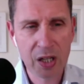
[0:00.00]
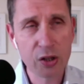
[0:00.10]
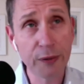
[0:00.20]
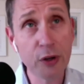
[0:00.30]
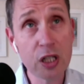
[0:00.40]

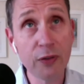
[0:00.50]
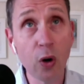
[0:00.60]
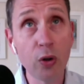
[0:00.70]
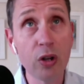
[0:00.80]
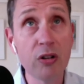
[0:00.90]
So first of
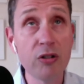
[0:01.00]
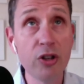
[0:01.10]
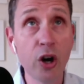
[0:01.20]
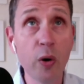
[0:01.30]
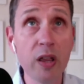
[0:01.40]
all,
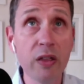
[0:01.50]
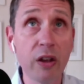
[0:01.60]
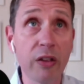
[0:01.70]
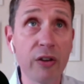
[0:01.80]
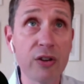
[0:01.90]
knowing
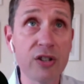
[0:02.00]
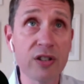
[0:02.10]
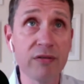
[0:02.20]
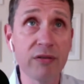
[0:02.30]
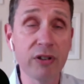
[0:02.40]
that there is